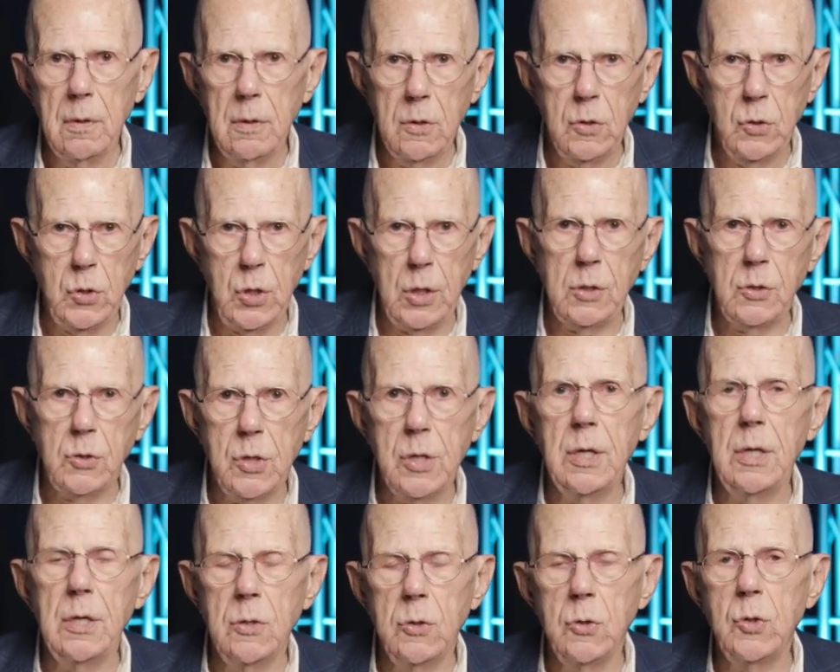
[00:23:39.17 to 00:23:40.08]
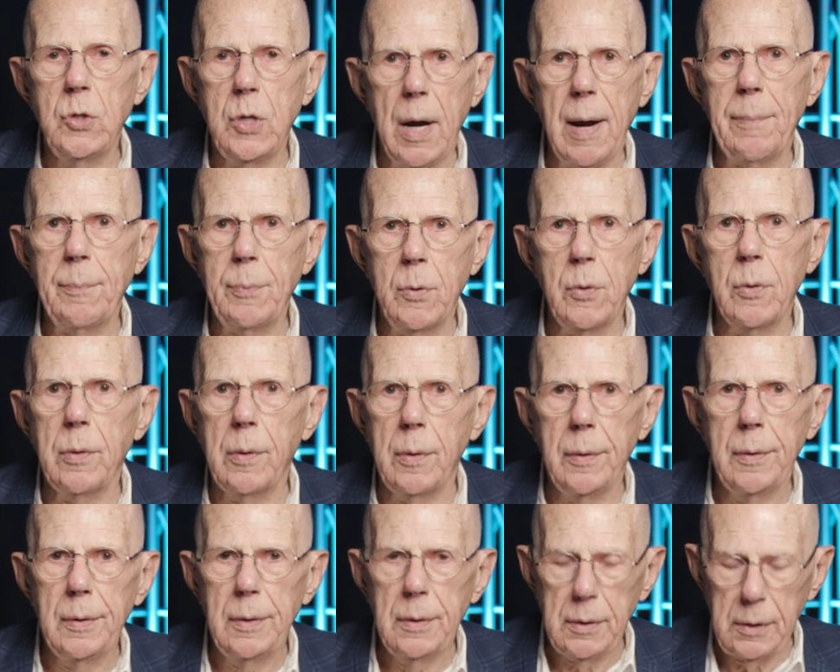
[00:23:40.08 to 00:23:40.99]
16 chapter
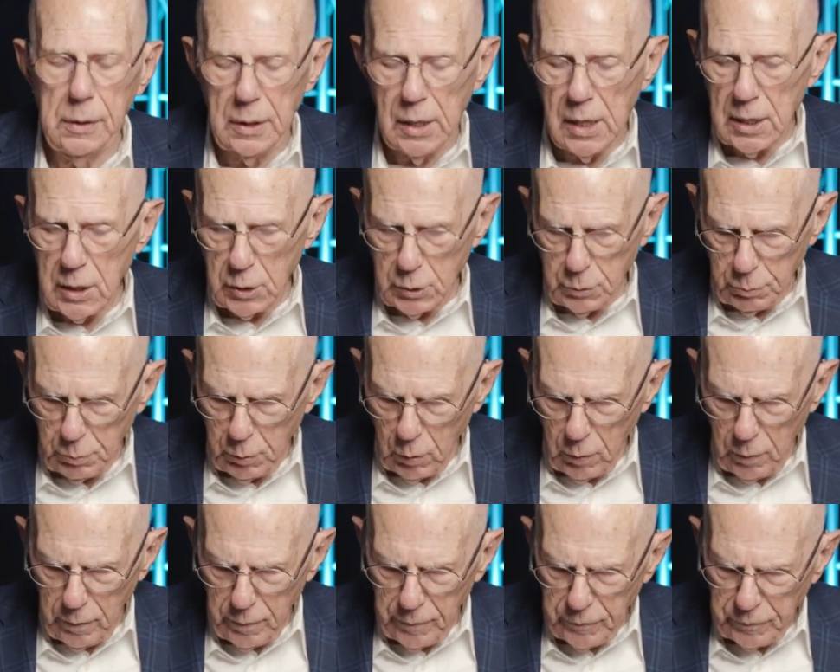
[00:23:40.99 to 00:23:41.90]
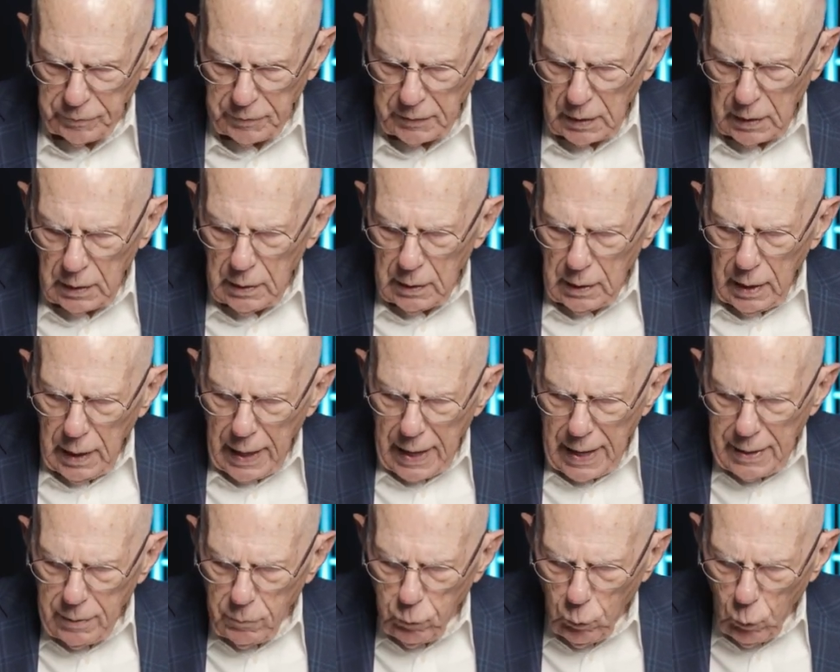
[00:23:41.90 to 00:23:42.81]
gospel.
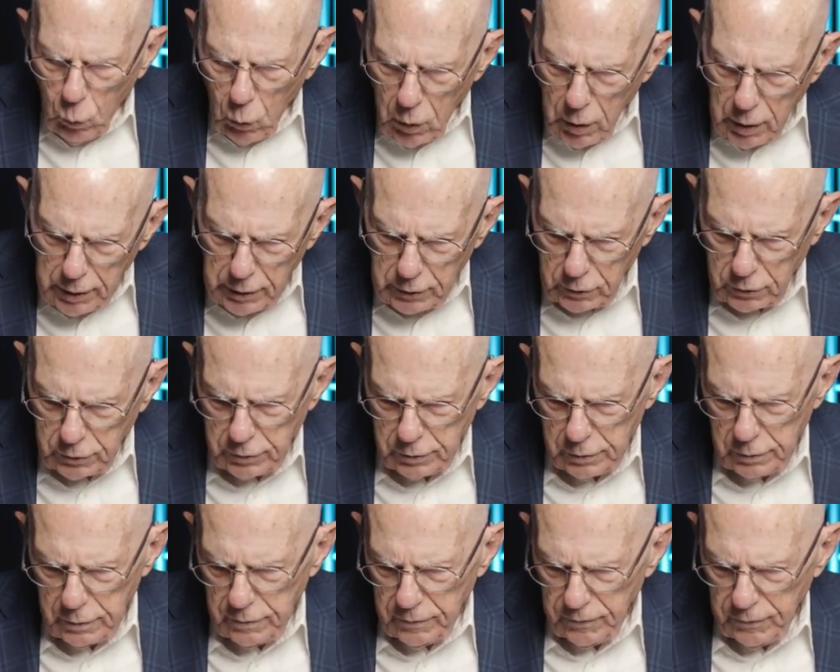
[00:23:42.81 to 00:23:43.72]
At once,